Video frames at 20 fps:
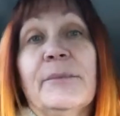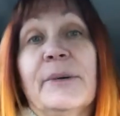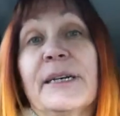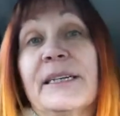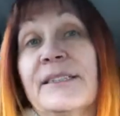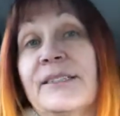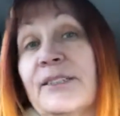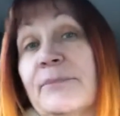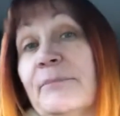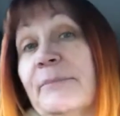But
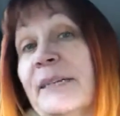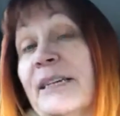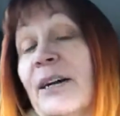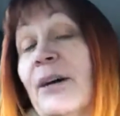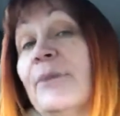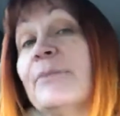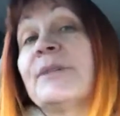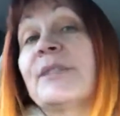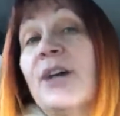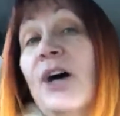it
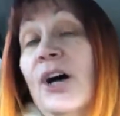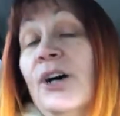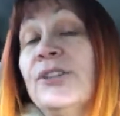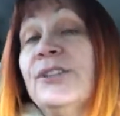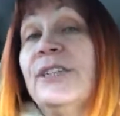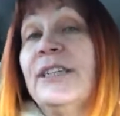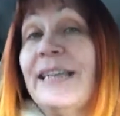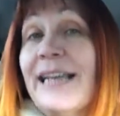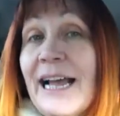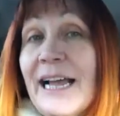becomes
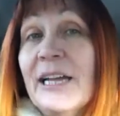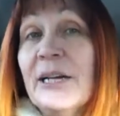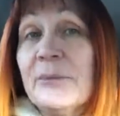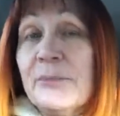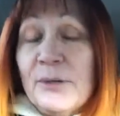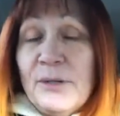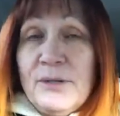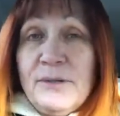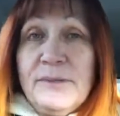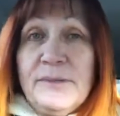
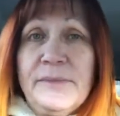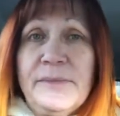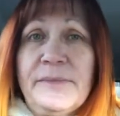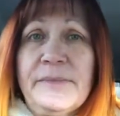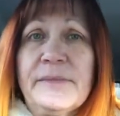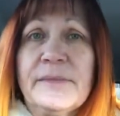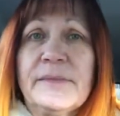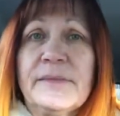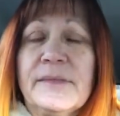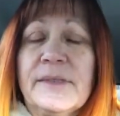undeniable
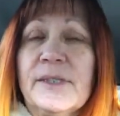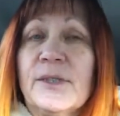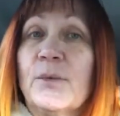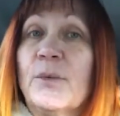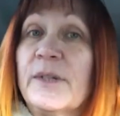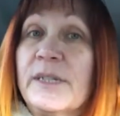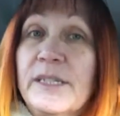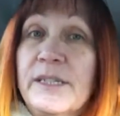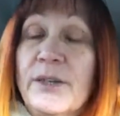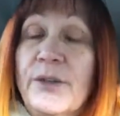
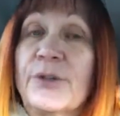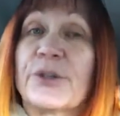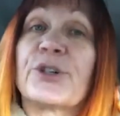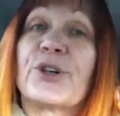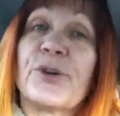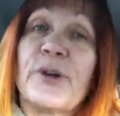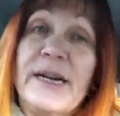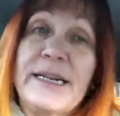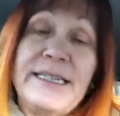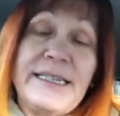when another
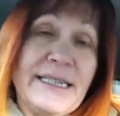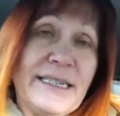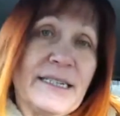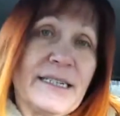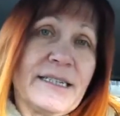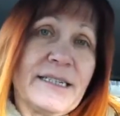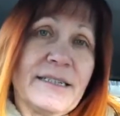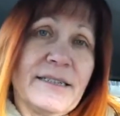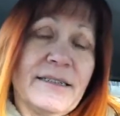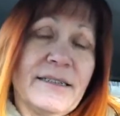
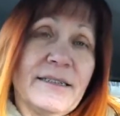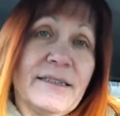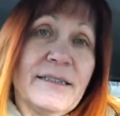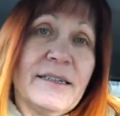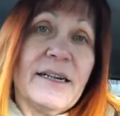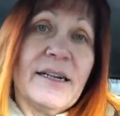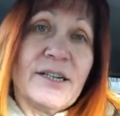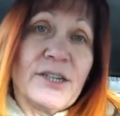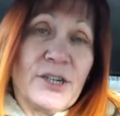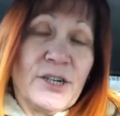crisis
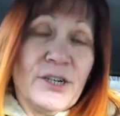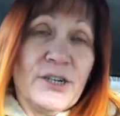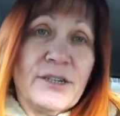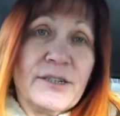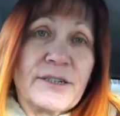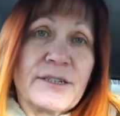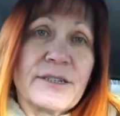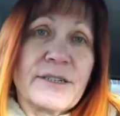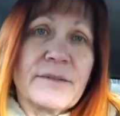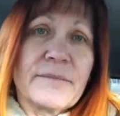
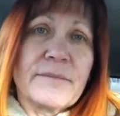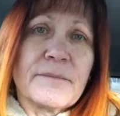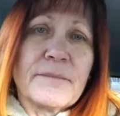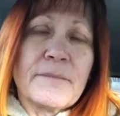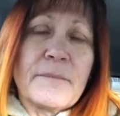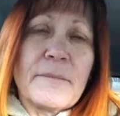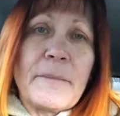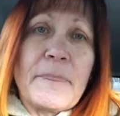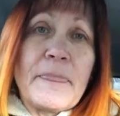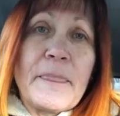occurs,
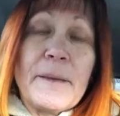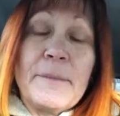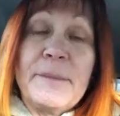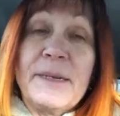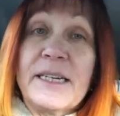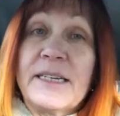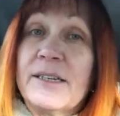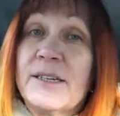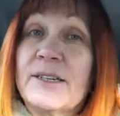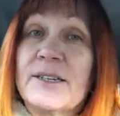
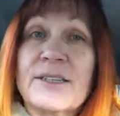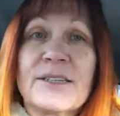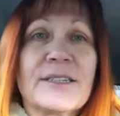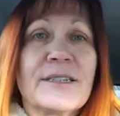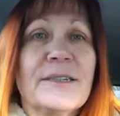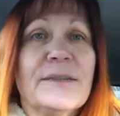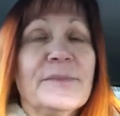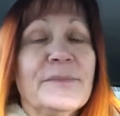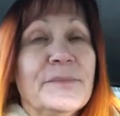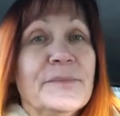
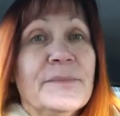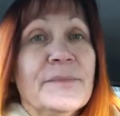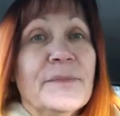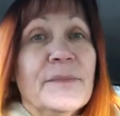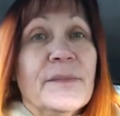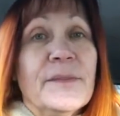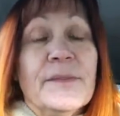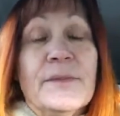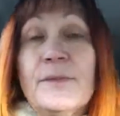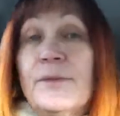because
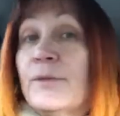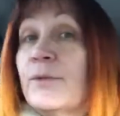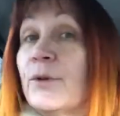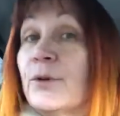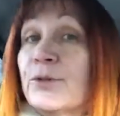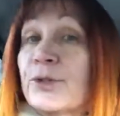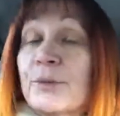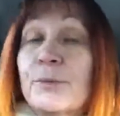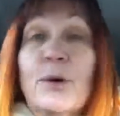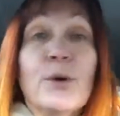
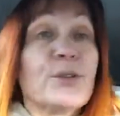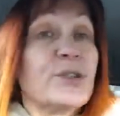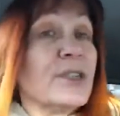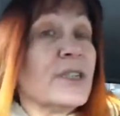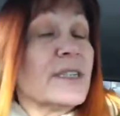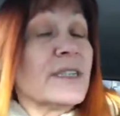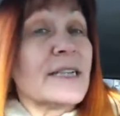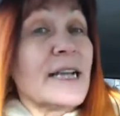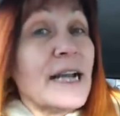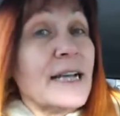those
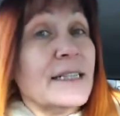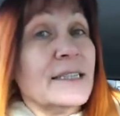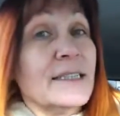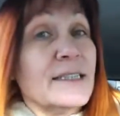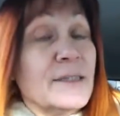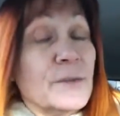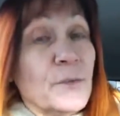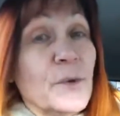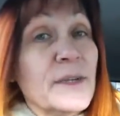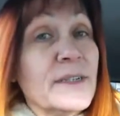emotions
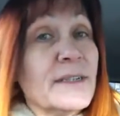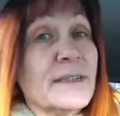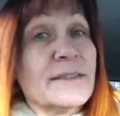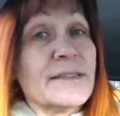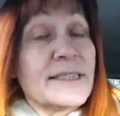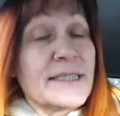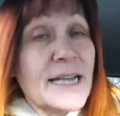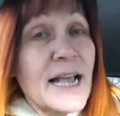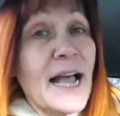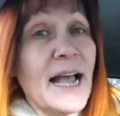on the
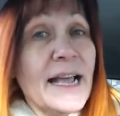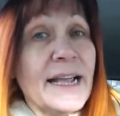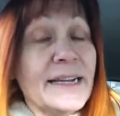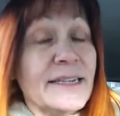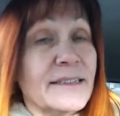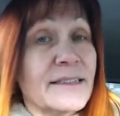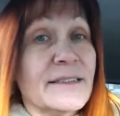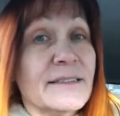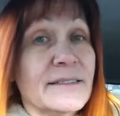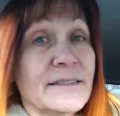one
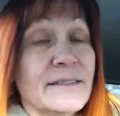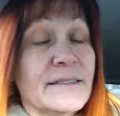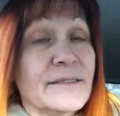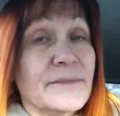side